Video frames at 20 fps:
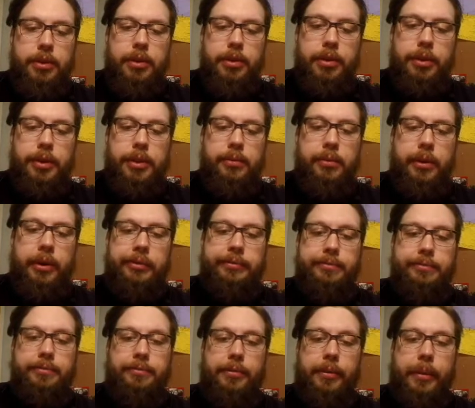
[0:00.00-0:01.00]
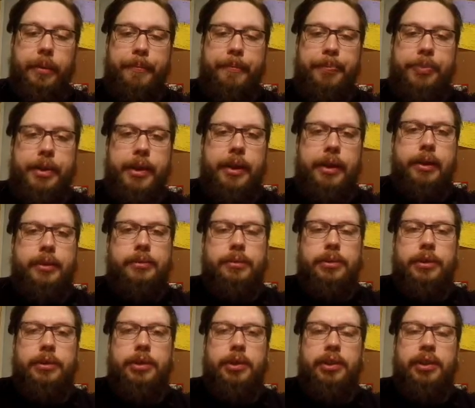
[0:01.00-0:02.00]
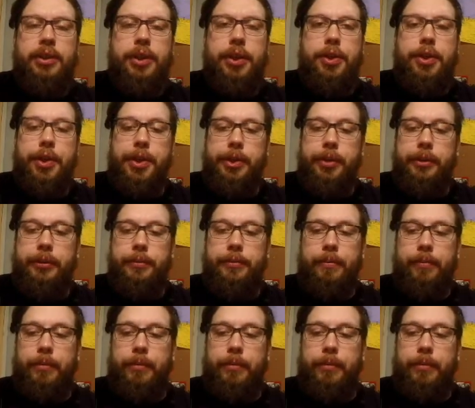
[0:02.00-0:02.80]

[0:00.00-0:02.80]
So this one, it's a little thicker